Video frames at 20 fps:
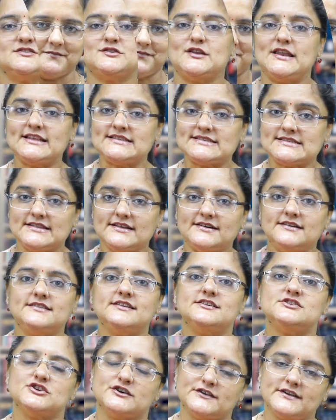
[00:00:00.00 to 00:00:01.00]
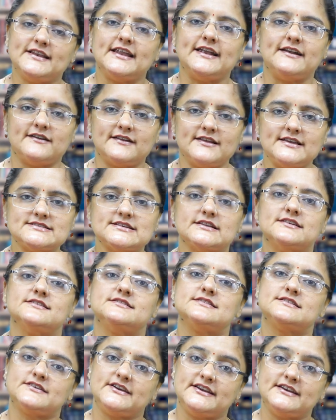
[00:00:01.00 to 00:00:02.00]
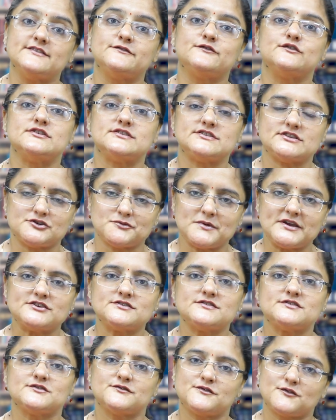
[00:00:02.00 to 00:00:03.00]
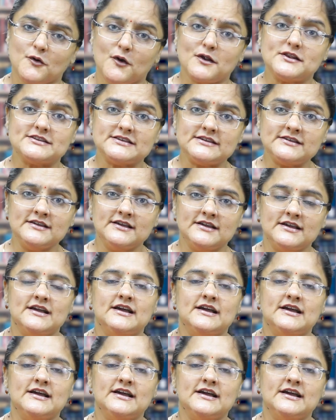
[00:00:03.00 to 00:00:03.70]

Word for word: So let's learn the journal entries under three different situations of royalty.